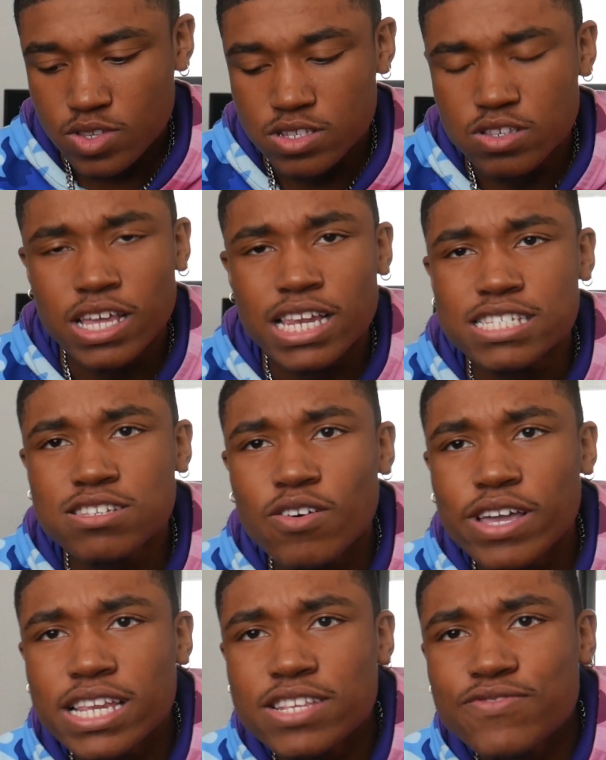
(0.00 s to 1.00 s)
So yeah, let's go
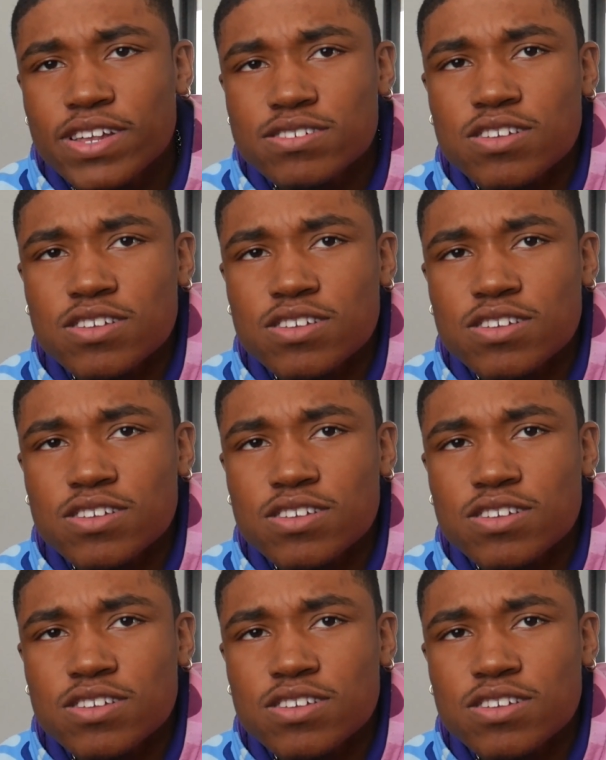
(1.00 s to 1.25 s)
and get this video